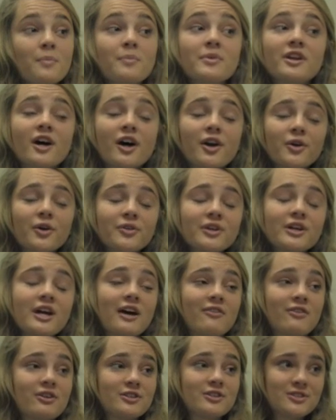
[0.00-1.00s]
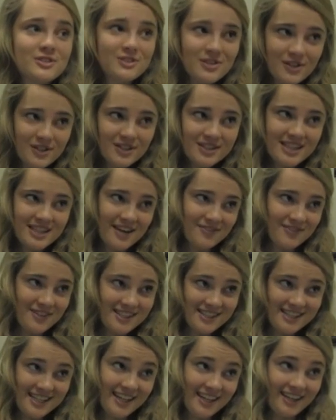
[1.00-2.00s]
But not only have our students had
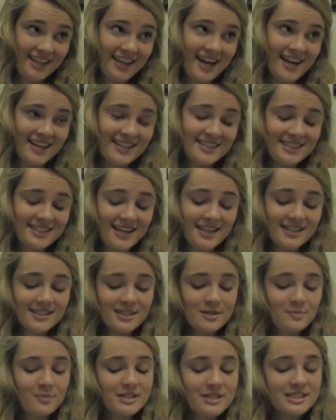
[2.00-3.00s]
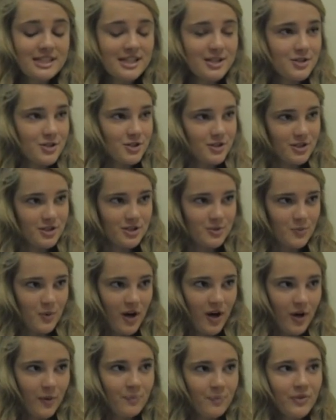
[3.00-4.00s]
this daily access, but teachers as
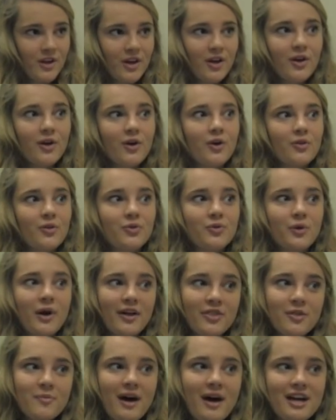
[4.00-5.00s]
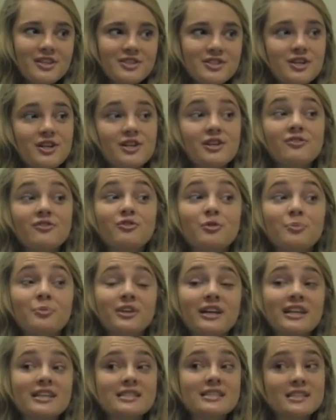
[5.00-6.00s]
well. Throughout the past year, you've
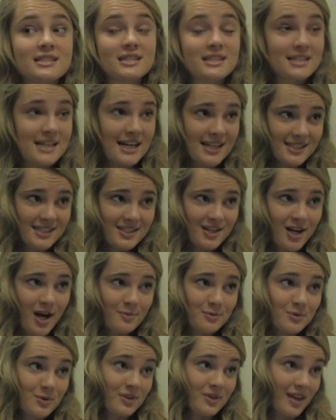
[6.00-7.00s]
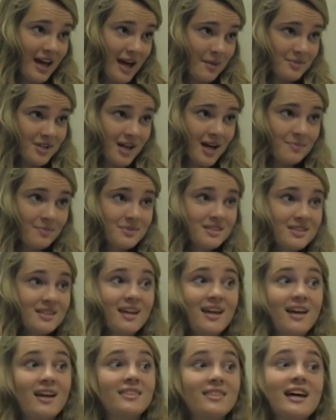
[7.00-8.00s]
replaced the desktops with laptops,
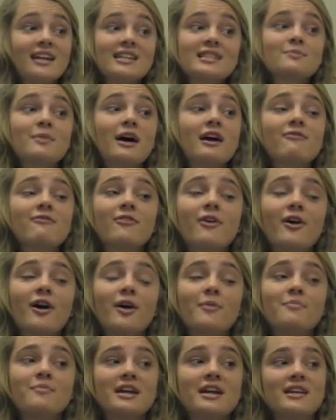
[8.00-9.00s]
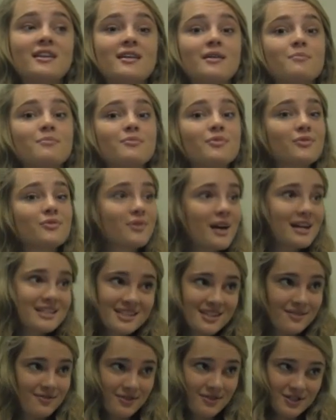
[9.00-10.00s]
and that has by far made an
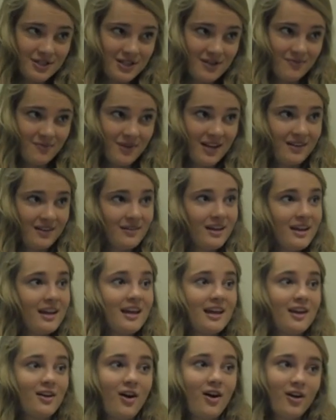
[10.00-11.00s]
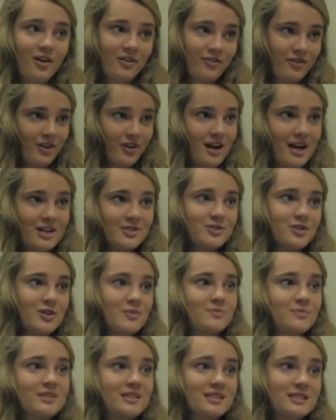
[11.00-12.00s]
impressive achievement in all of the
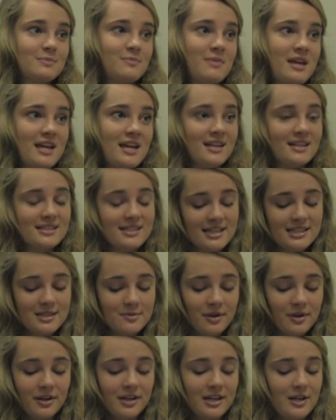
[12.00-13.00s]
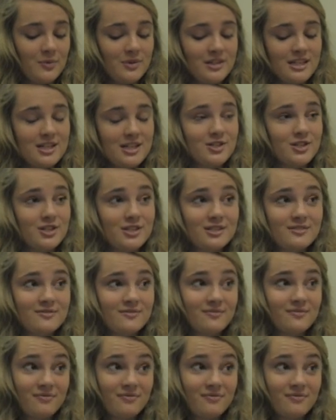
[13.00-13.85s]
classrooms. It's made accessibility with teachers